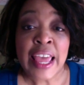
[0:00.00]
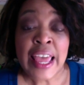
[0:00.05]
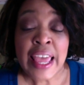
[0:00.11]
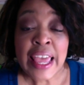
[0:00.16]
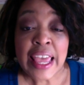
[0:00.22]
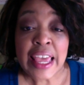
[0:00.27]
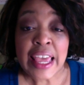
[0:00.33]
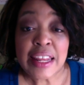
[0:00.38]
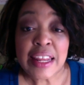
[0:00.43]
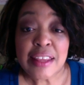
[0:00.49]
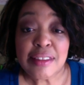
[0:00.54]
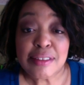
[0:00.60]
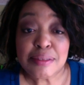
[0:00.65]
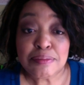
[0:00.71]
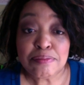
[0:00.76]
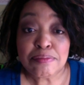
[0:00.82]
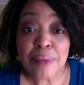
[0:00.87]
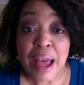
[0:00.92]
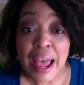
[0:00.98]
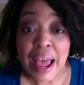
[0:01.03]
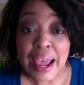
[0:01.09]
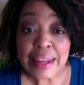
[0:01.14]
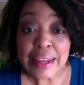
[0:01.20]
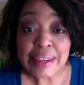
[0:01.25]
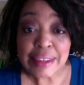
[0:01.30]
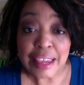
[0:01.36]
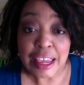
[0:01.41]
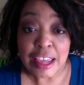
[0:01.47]
It is my
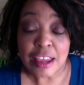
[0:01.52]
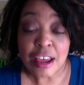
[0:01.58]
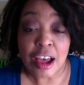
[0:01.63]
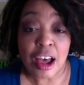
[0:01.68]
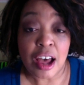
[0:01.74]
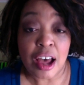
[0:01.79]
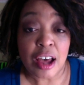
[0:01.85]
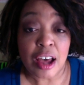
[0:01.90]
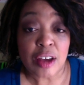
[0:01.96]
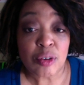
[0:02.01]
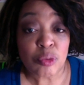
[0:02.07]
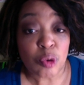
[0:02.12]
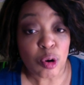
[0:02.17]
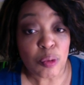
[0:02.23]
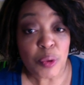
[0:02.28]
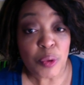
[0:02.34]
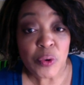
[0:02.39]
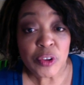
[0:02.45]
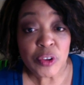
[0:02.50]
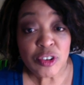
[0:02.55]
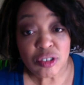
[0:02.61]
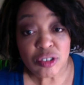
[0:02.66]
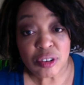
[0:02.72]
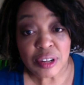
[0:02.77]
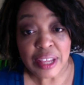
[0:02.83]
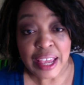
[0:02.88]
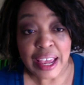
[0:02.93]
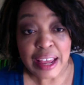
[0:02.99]
take on Romeo and
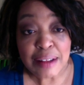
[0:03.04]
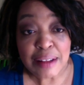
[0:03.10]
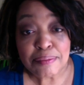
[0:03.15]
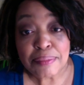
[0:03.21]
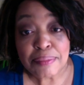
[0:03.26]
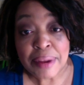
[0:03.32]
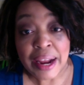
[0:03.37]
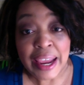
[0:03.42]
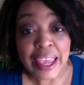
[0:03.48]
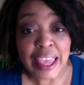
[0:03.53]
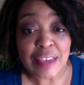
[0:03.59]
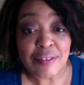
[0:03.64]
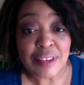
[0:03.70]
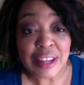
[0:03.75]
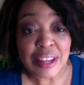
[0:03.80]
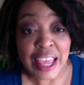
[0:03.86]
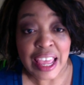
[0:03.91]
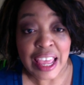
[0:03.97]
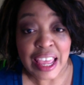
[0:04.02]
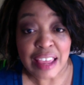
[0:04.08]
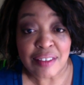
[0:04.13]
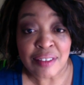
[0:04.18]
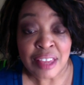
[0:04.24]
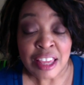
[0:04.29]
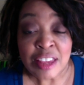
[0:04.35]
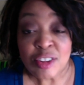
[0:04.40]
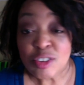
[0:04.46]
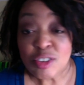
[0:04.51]
Juliet, but I gave it a
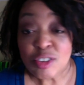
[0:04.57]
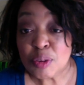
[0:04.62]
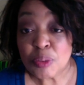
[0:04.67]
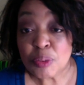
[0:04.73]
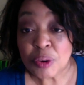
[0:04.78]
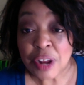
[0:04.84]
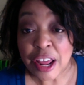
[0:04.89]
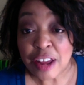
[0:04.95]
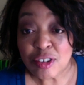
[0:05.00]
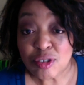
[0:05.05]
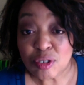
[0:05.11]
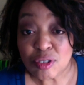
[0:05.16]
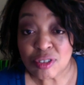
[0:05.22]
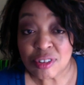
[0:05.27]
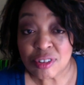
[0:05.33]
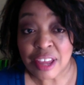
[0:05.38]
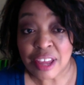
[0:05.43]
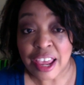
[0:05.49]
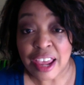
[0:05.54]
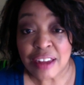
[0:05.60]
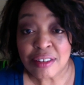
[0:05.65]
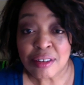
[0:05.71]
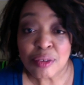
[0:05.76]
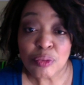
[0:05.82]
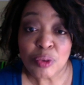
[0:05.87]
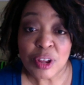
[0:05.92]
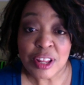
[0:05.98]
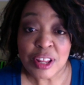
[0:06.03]
supernatural slant
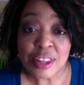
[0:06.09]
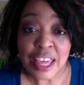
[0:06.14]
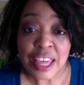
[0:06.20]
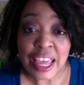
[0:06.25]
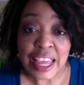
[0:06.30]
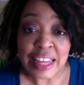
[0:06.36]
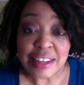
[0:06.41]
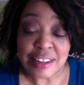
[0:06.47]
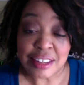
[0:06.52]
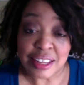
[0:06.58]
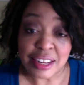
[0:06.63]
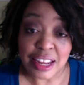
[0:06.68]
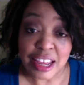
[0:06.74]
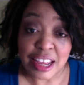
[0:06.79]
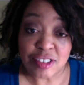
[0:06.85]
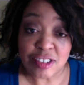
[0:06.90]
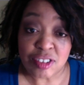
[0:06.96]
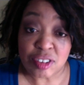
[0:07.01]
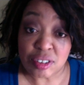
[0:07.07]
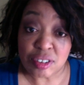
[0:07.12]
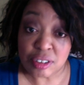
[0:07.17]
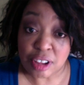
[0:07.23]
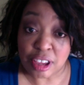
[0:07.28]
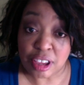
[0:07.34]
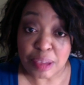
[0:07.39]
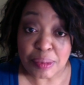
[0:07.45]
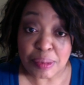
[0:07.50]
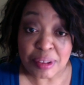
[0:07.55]
with a teenage
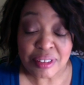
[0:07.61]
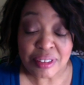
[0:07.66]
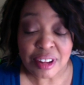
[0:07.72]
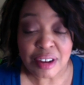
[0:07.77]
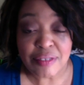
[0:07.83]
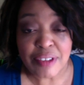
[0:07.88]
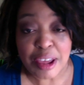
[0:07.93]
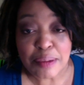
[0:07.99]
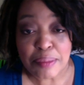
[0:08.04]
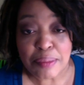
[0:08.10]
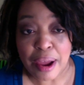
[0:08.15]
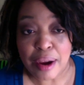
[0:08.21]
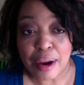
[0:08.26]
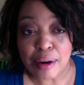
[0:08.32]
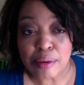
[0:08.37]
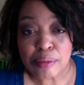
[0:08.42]
succubus and a vampire.